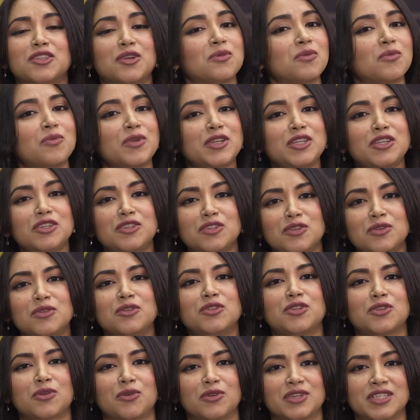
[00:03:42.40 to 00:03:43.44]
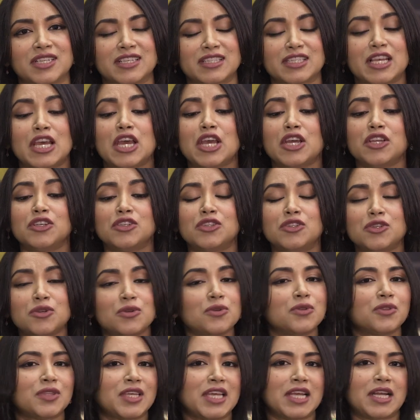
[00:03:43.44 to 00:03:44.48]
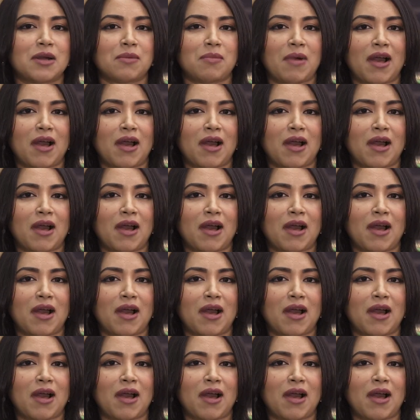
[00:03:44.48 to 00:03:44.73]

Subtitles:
So when you do join us, do think